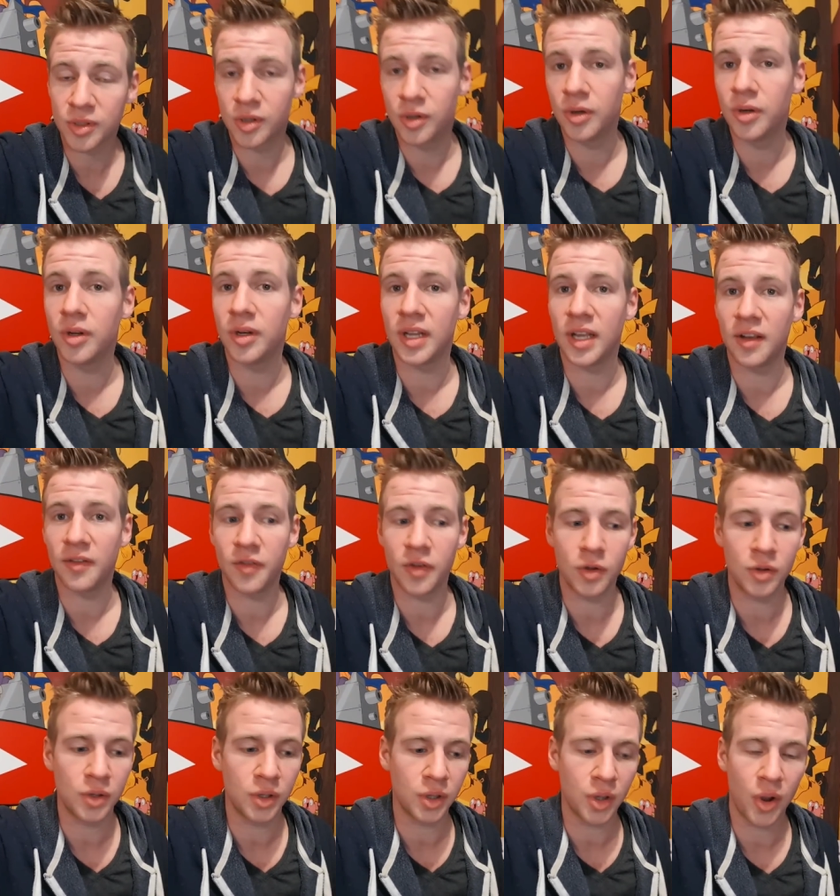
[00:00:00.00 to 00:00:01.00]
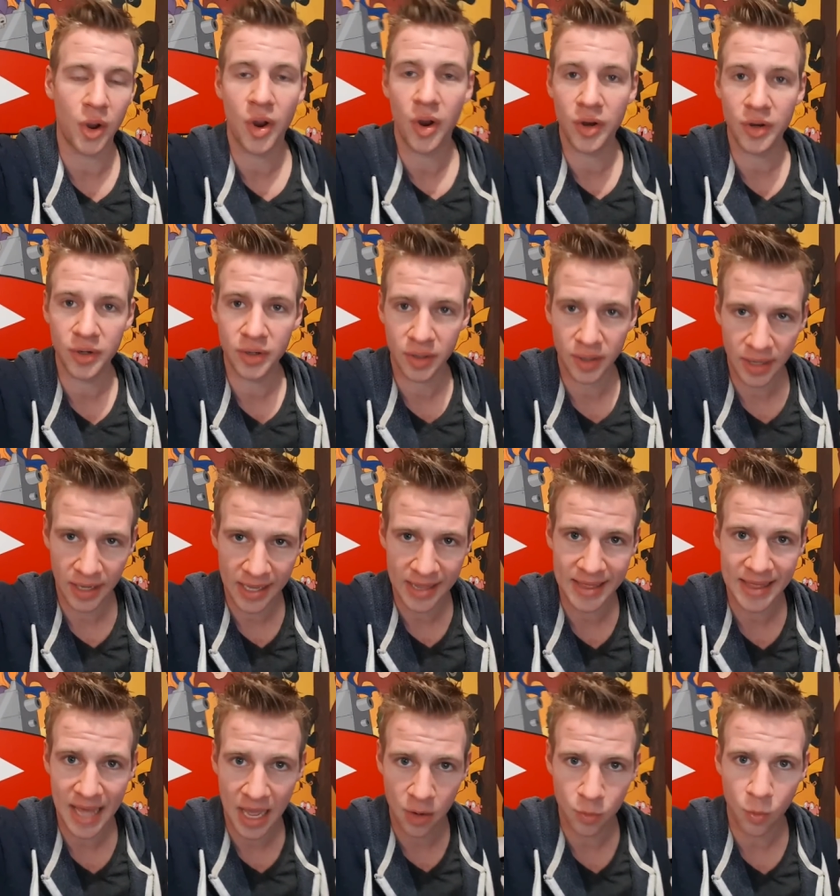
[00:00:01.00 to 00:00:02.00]
good if you learn
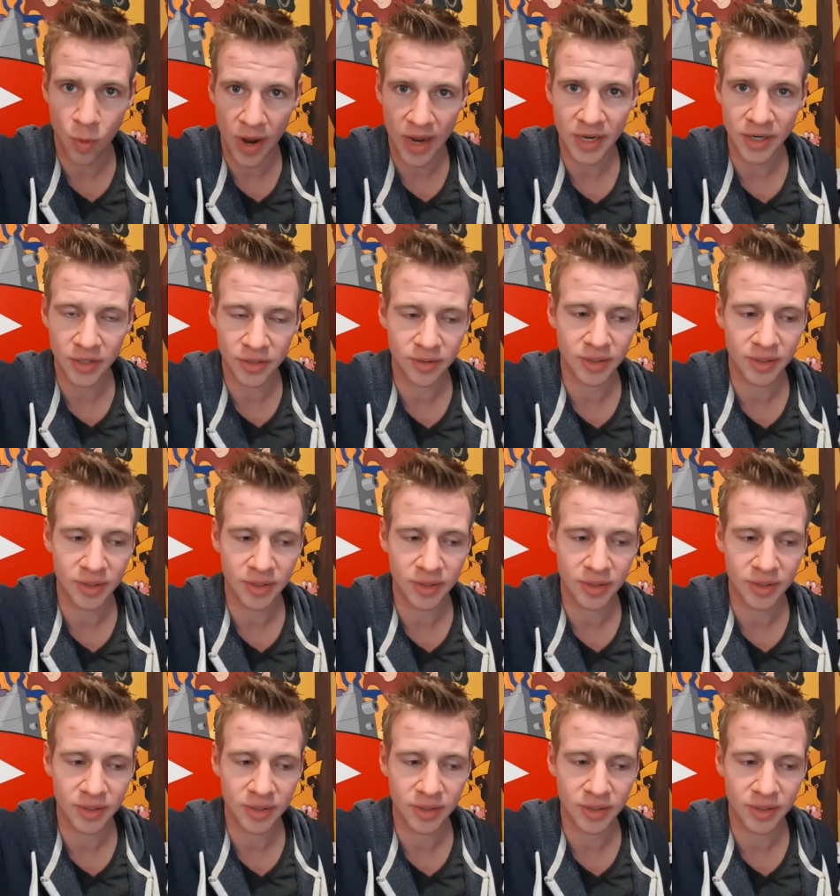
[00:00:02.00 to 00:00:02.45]
in that way